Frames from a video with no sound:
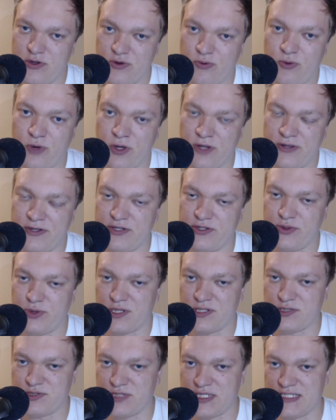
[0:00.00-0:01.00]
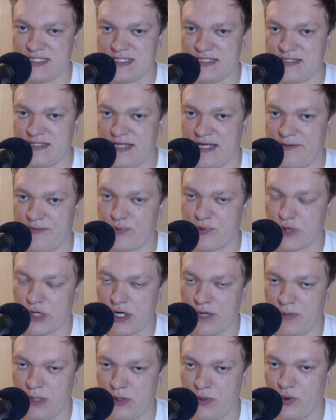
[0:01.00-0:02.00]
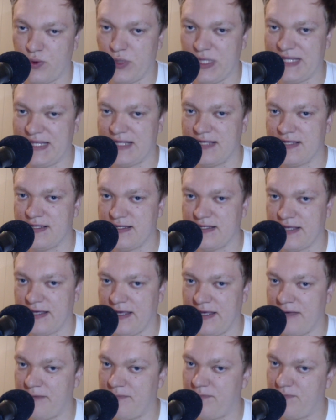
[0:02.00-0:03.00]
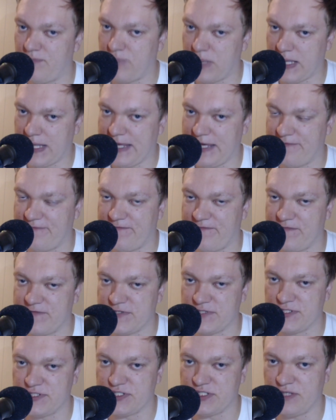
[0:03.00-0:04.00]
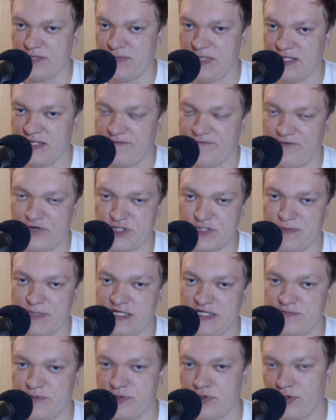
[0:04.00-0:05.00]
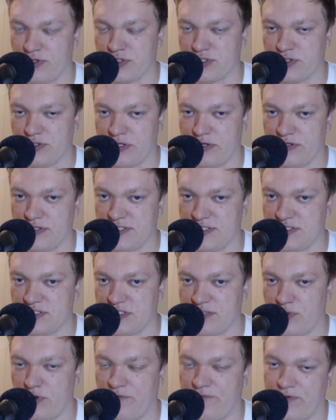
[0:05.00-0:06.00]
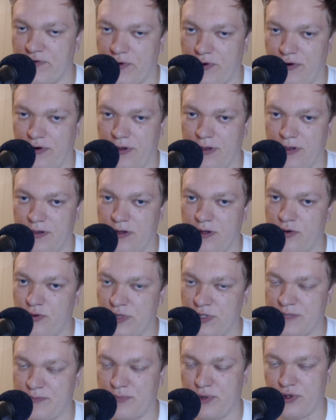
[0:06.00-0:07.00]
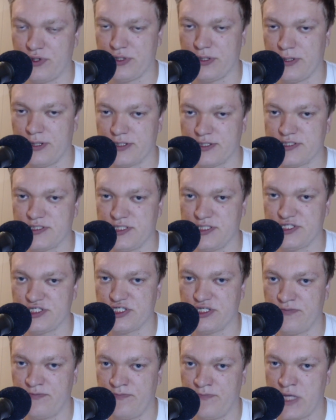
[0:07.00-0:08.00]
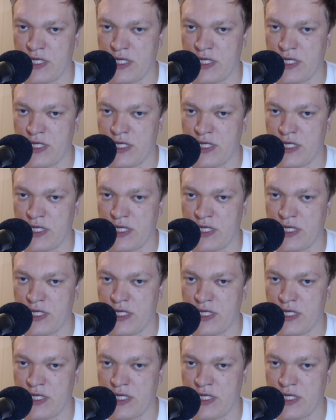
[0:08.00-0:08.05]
wanted to address their problem with the playoff system in the first place, but also the system overall with the point loss system.